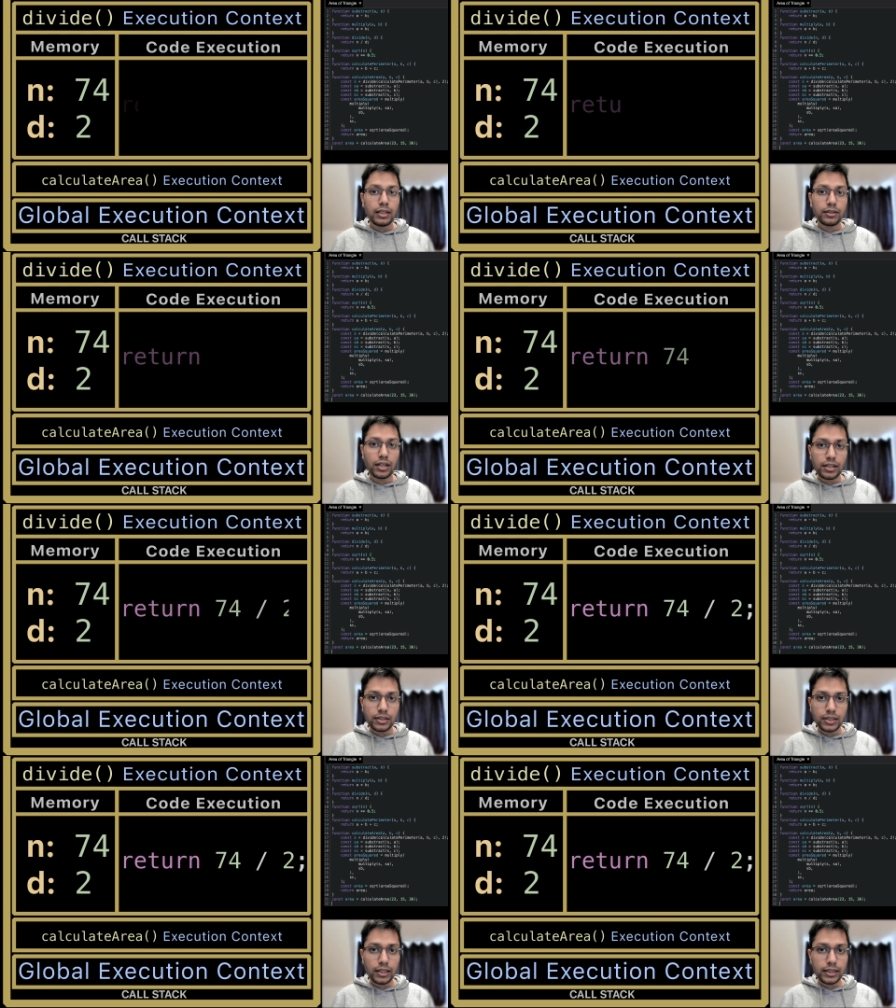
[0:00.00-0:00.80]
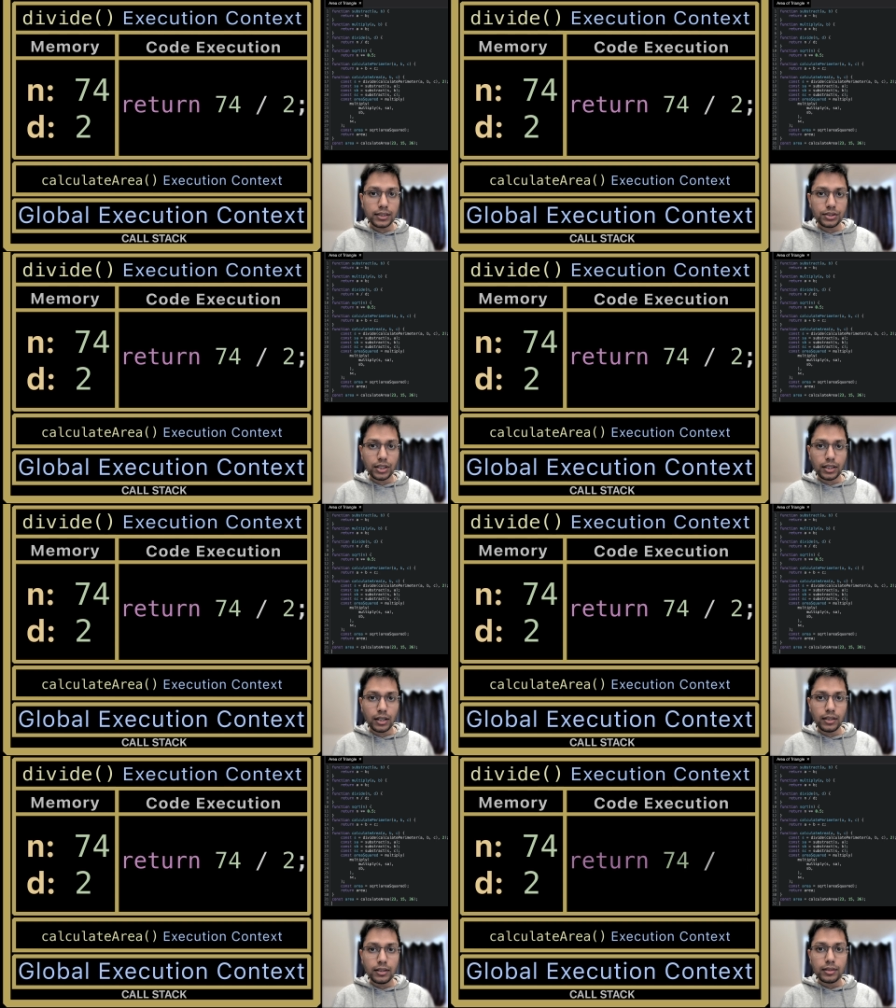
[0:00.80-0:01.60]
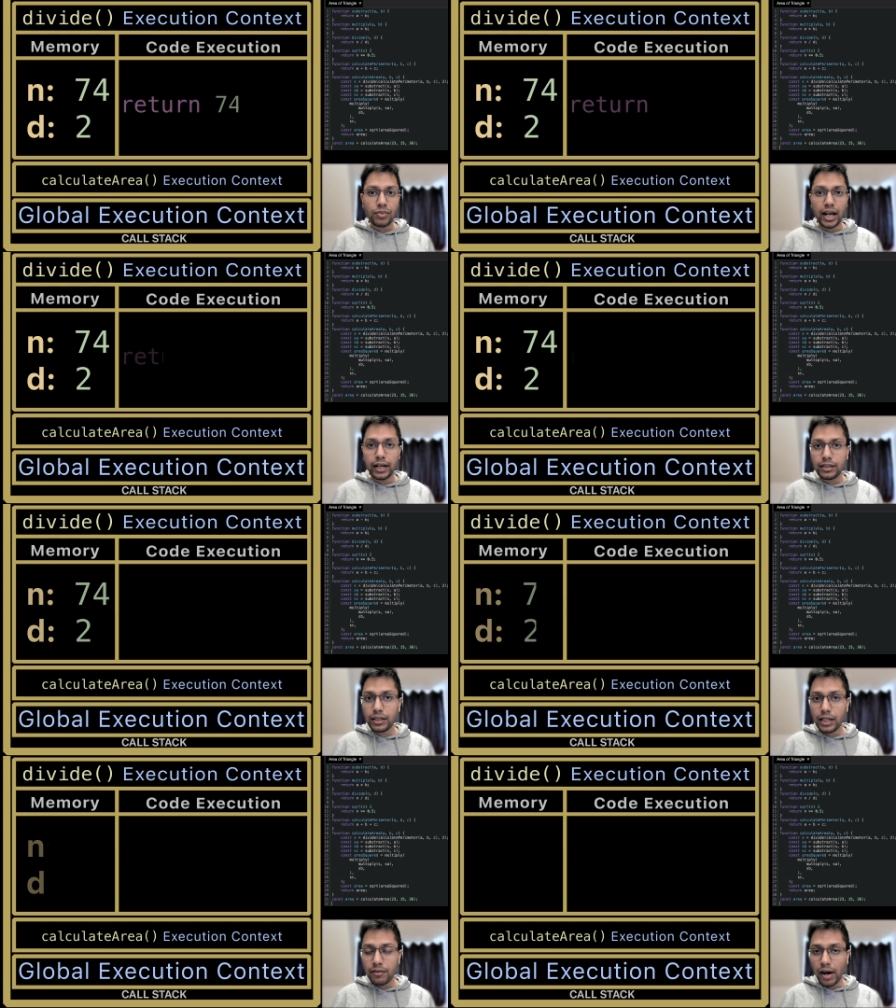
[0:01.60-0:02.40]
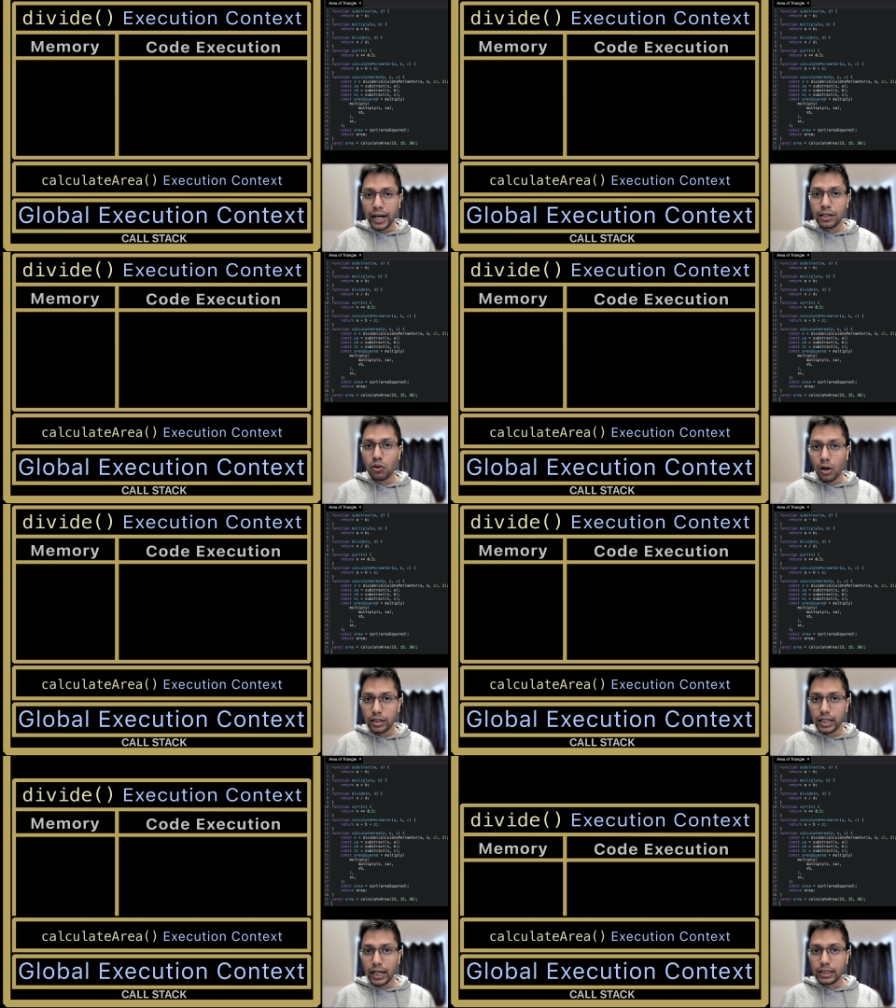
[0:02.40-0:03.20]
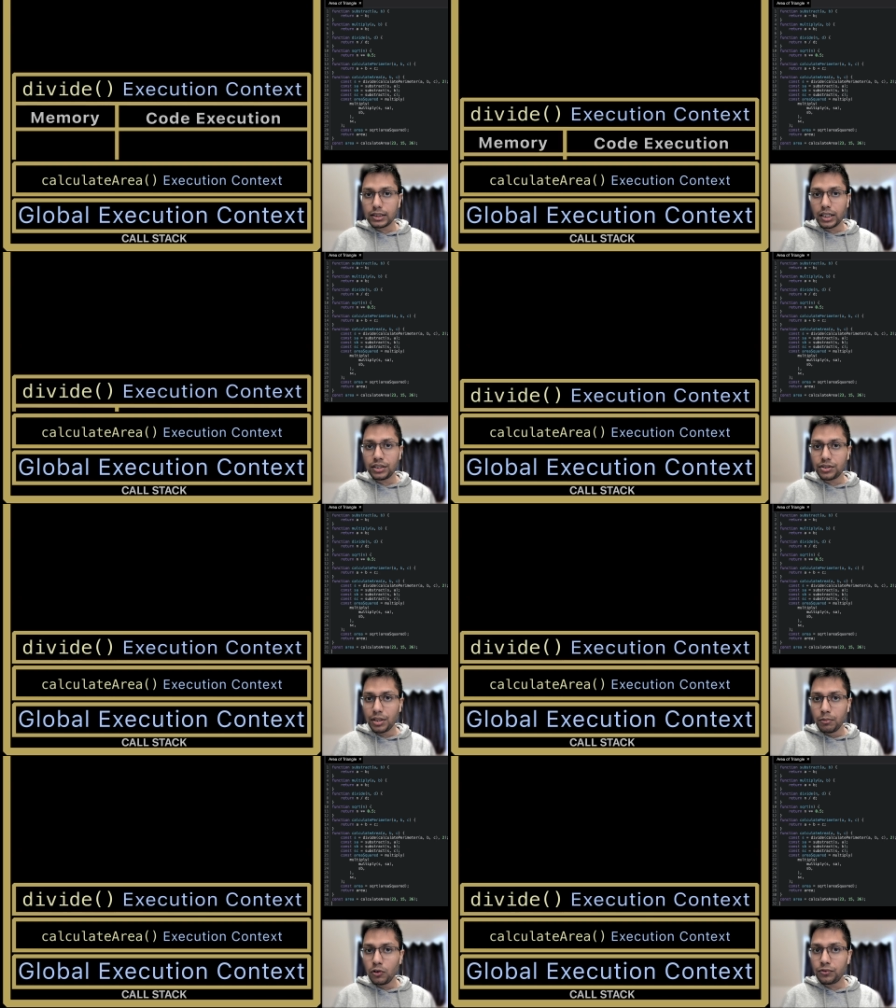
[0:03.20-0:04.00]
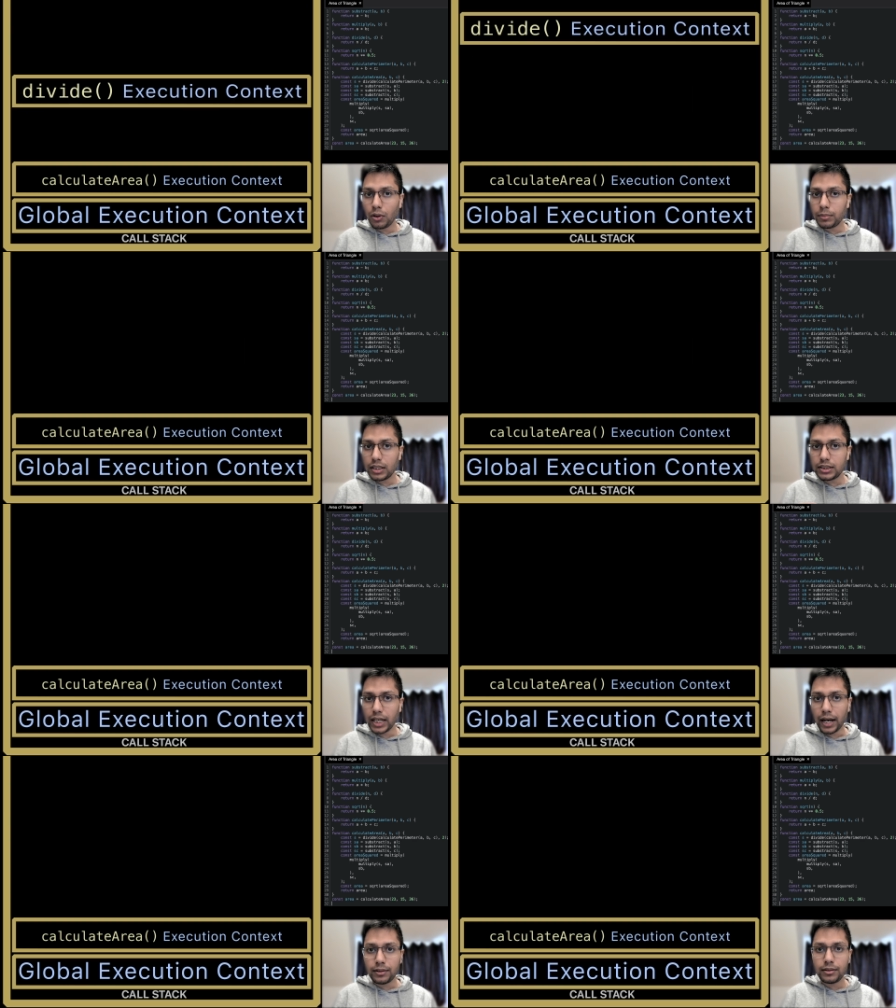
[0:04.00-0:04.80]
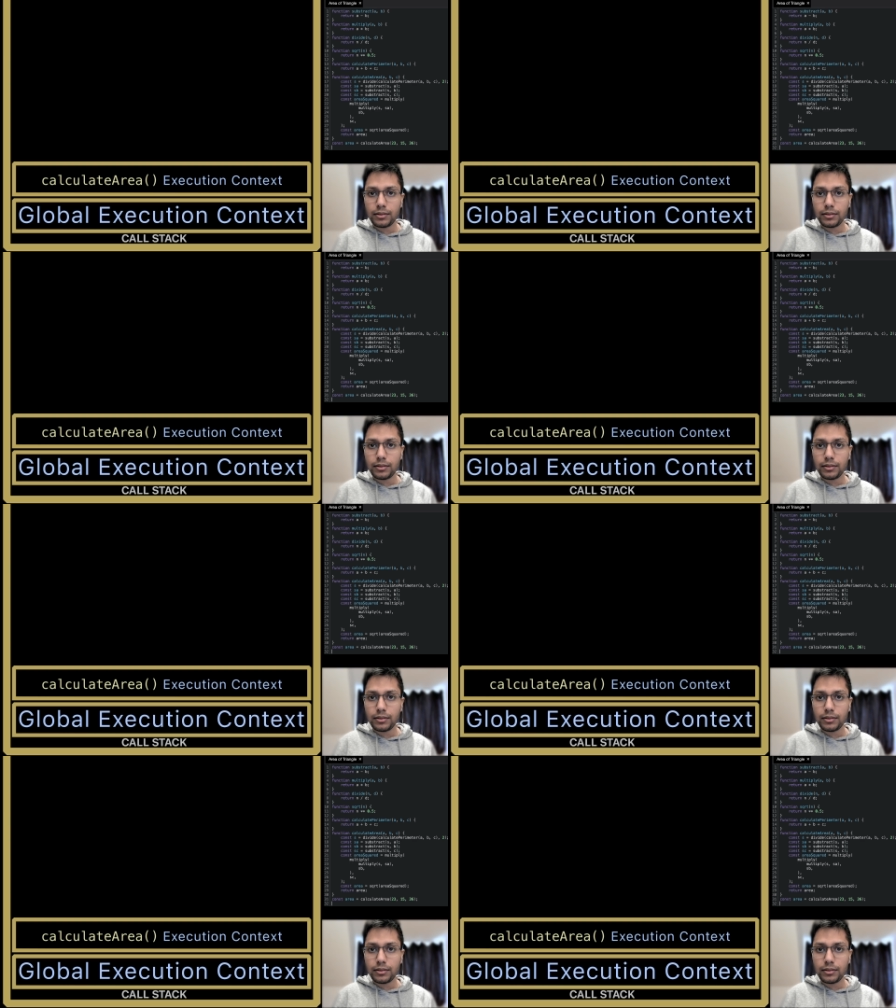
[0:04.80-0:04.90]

the result is returned and the divide context is removed from the stack.